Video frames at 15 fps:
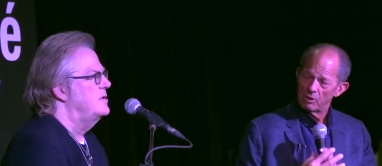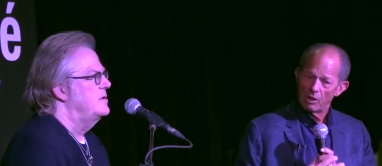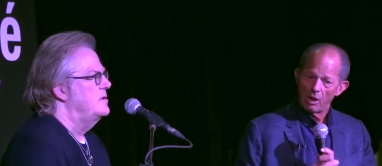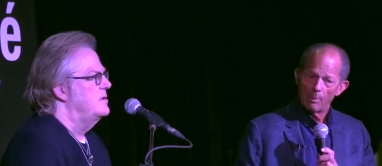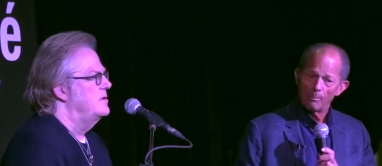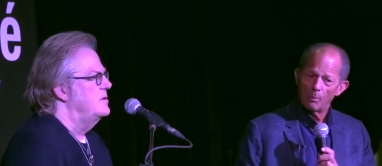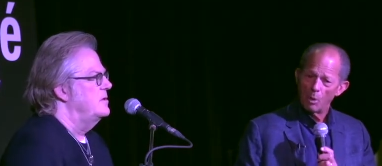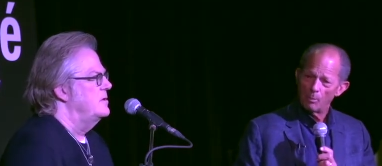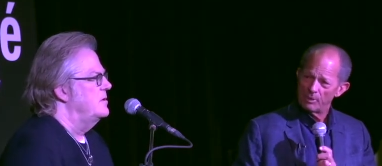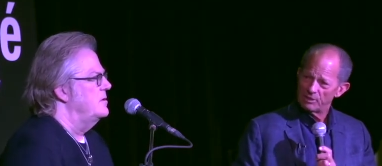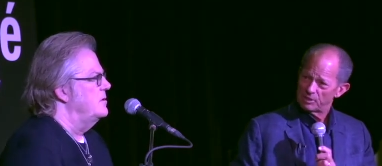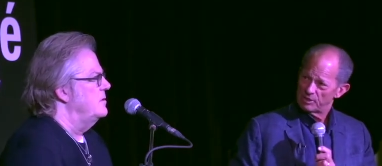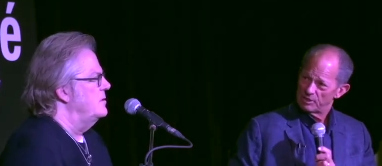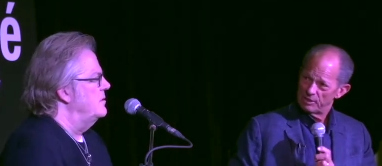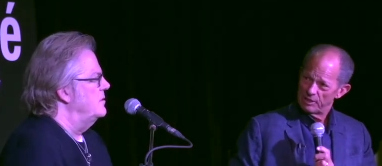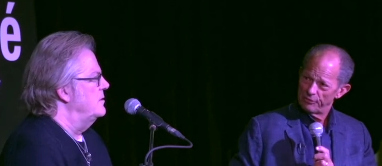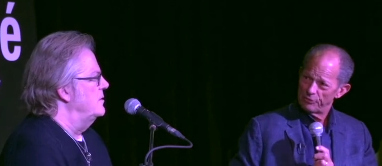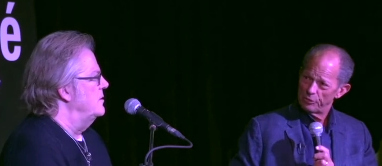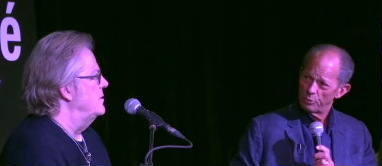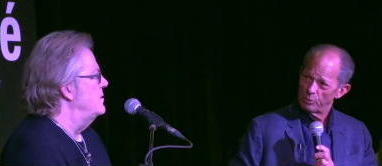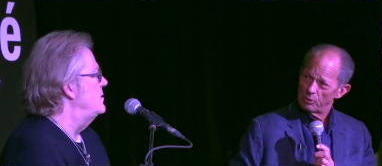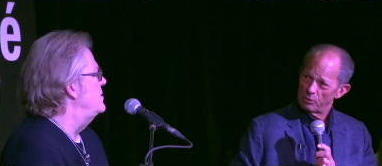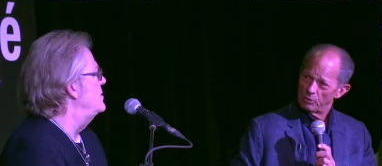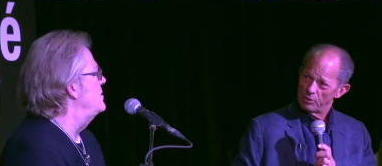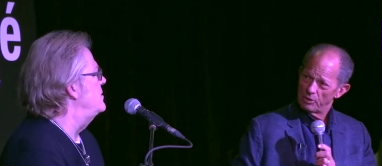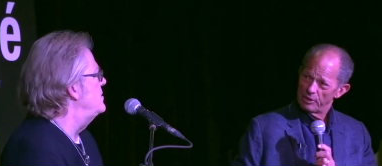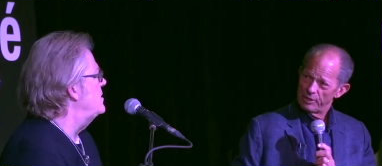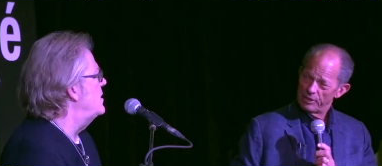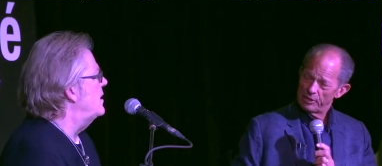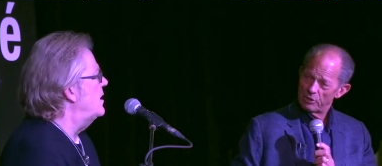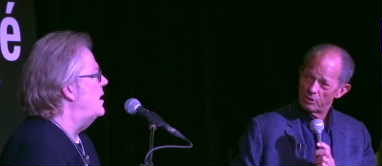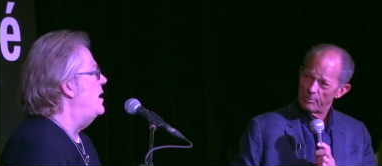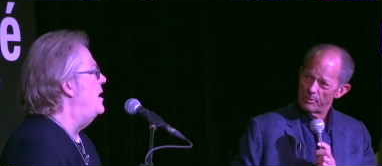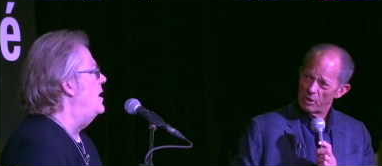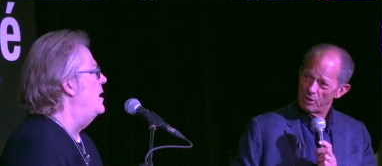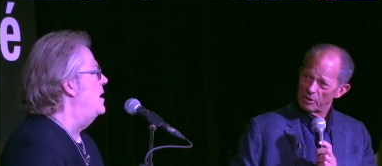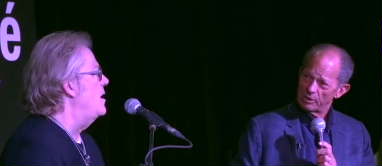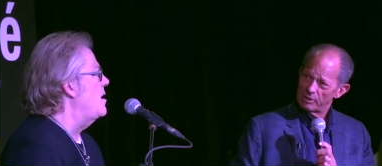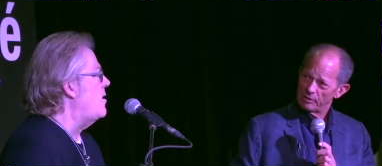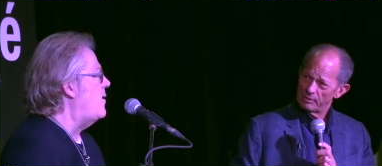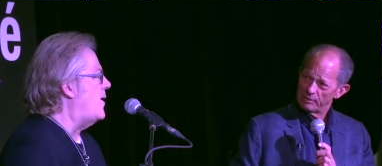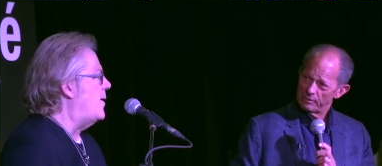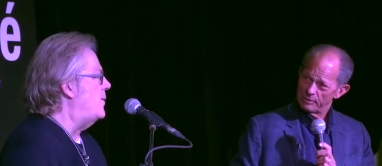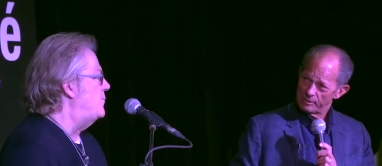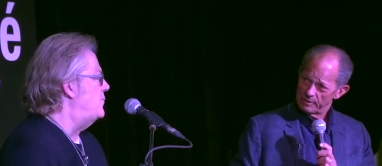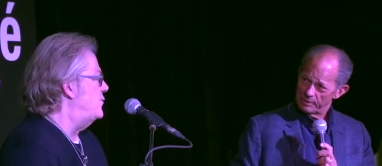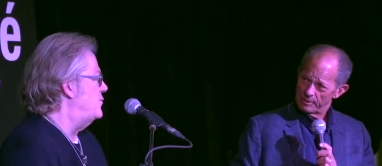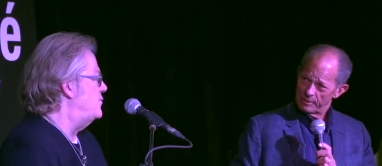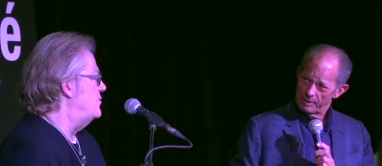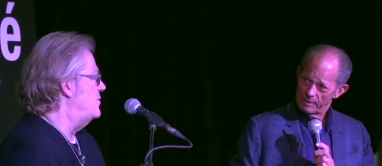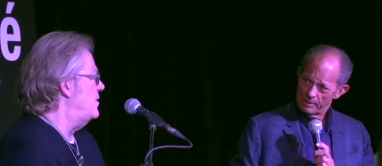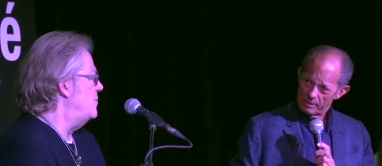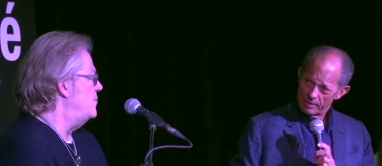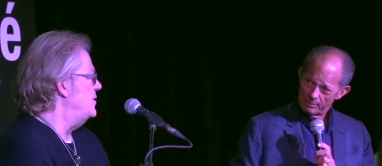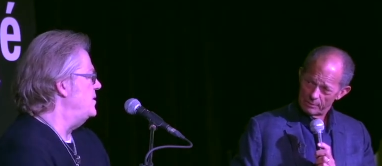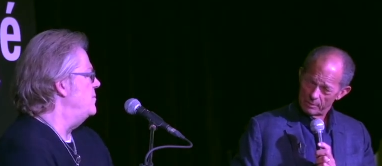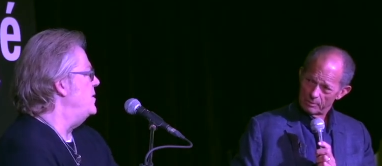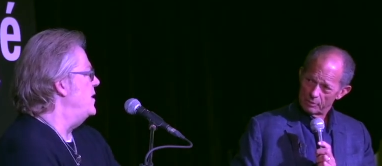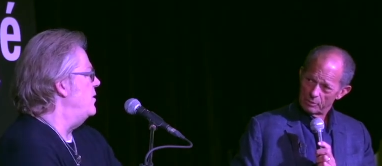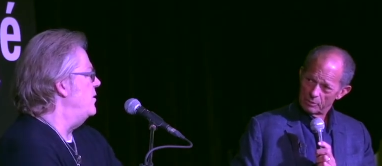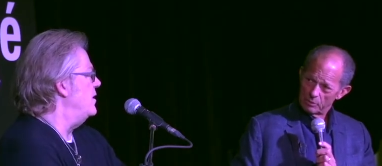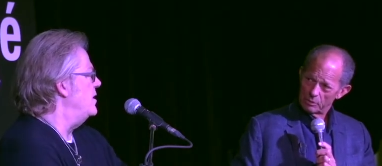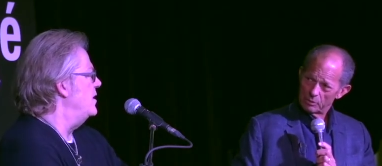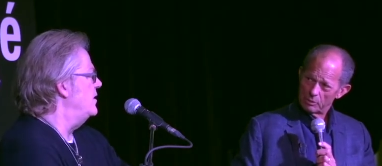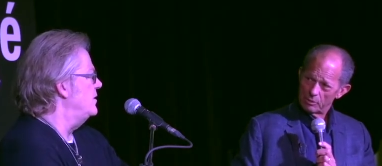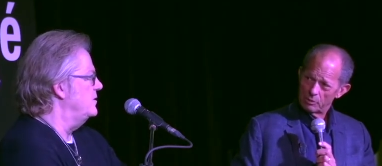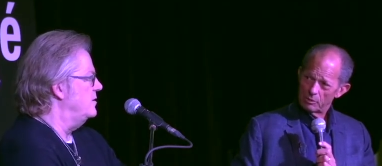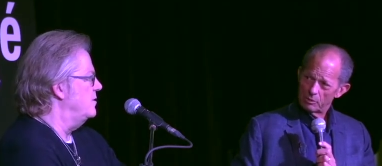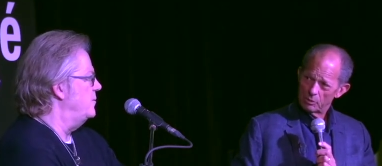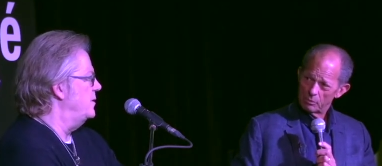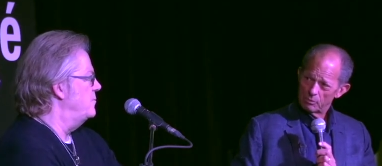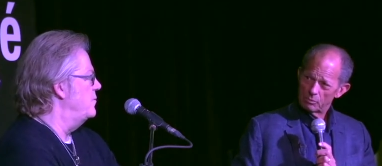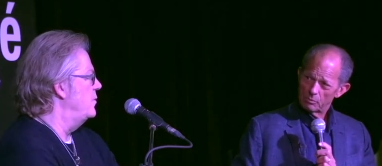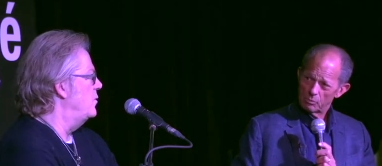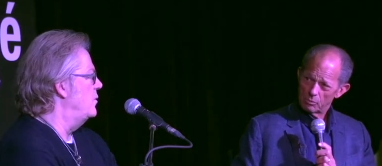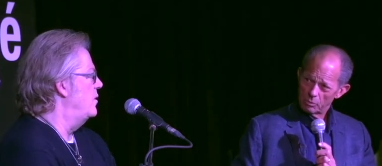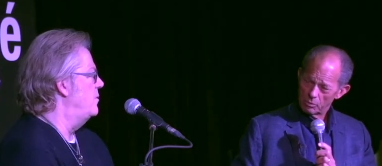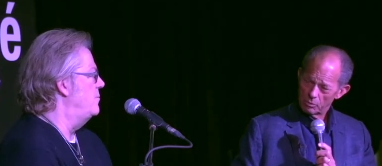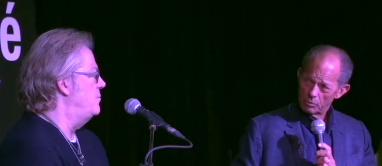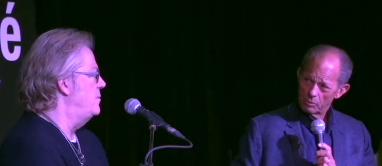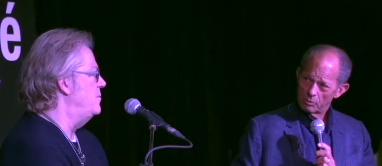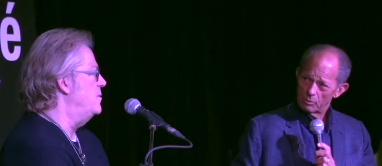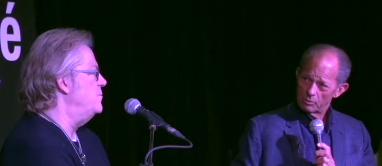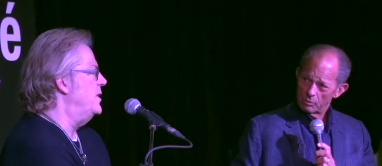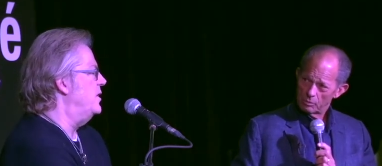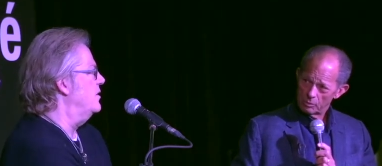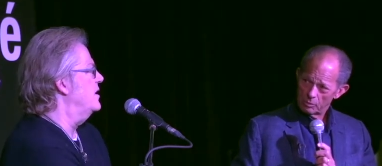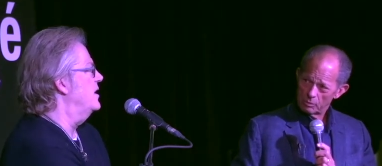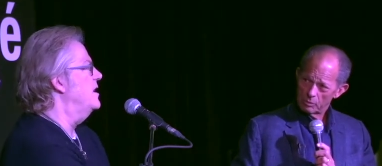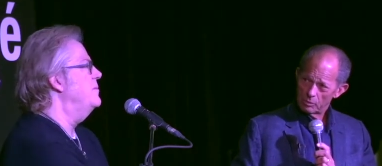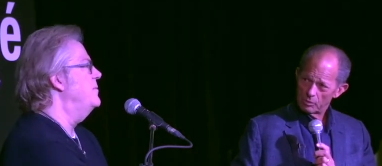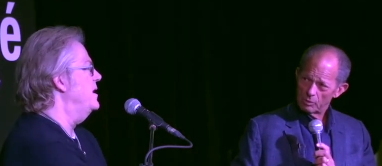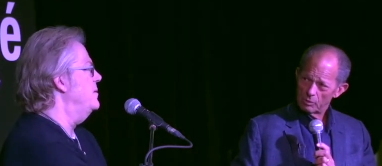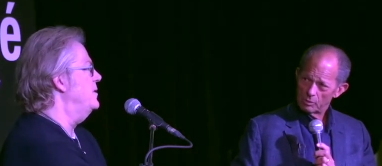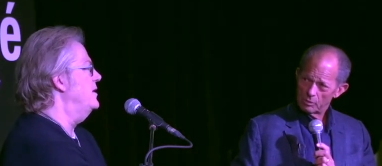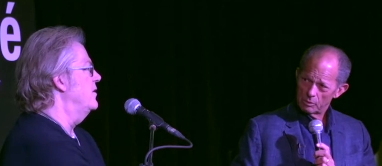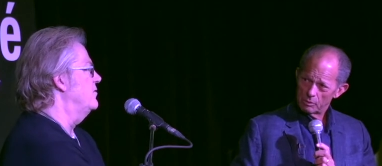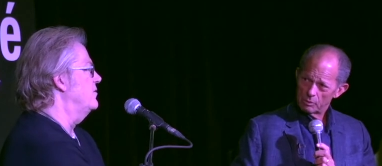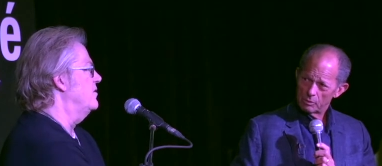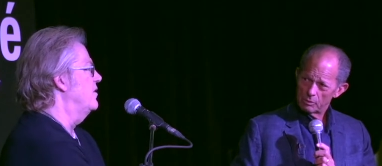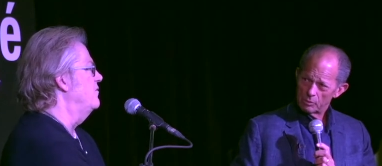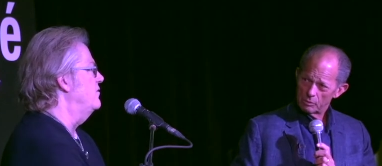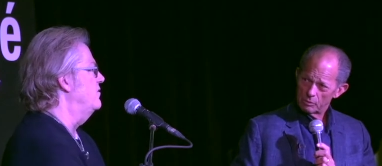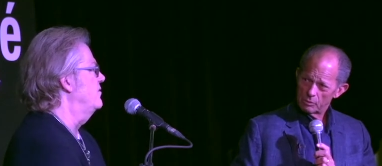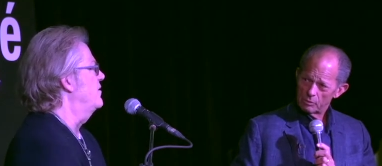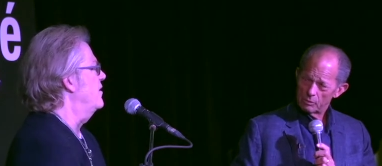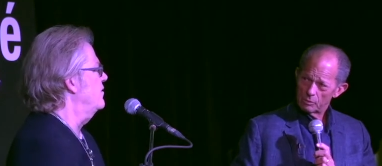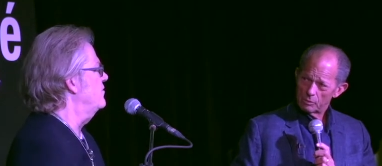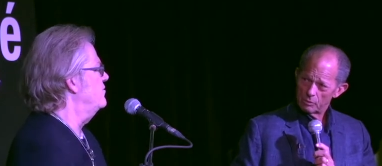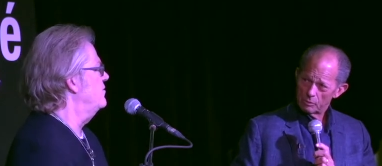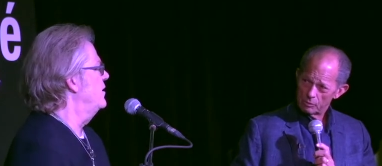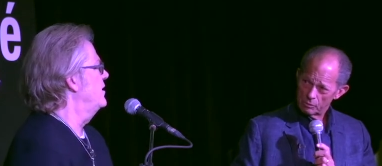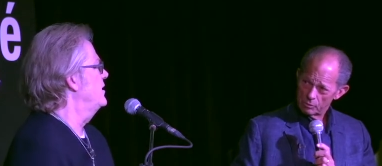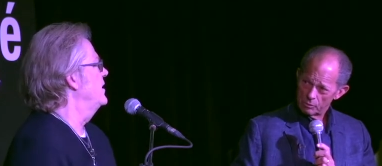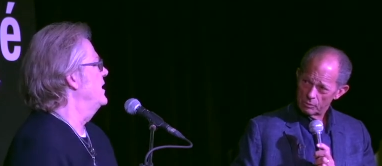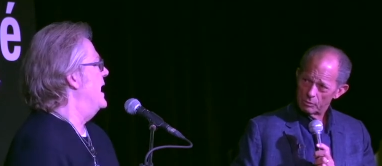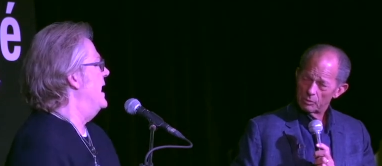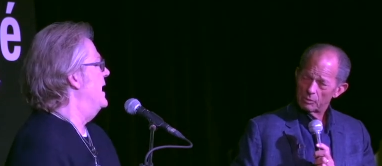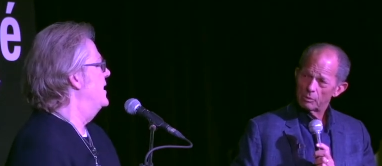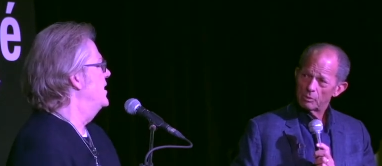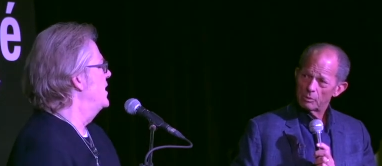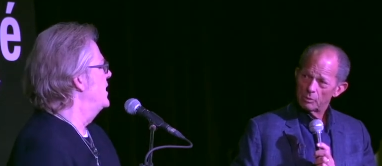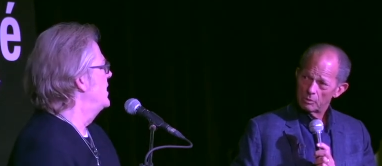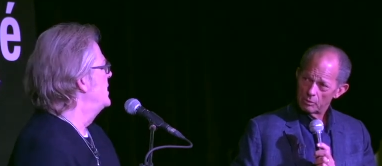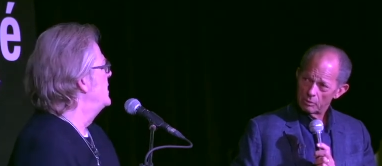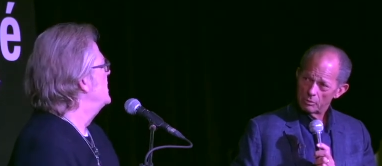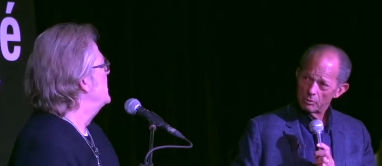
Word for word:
Speaker 1: or a moment, if you will, here in America?
Speaker 2: probably America a little bit more, America and maybe other countries like Australia and Canada.